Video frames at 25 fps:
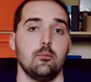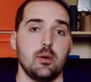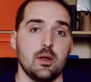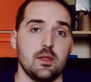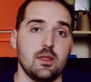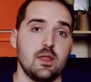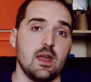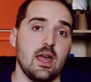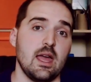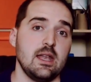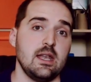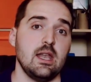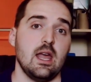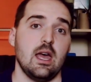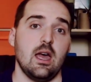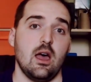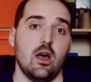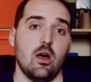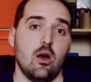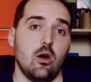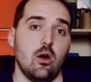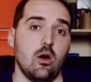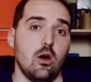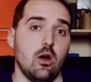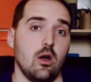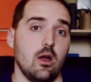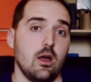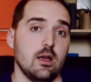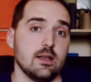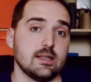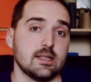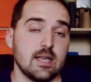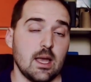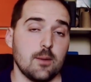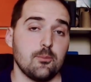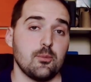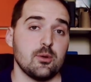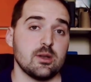But then,
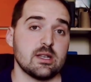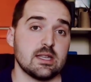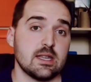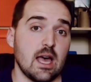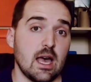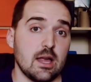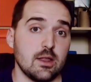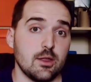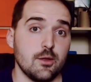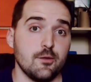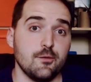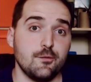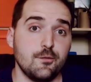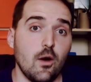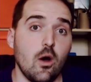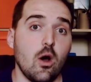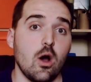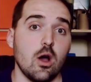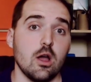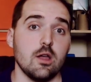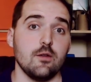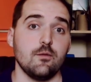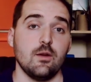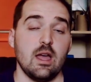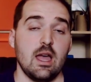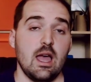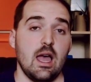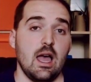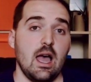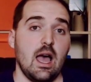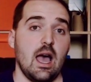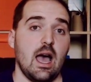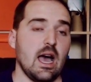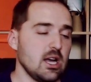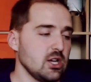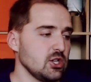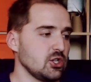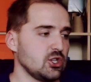separate to that, the Vive
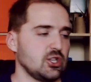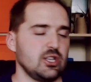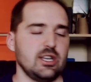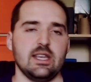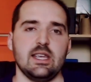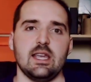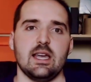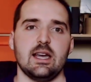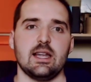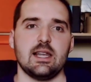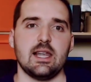actually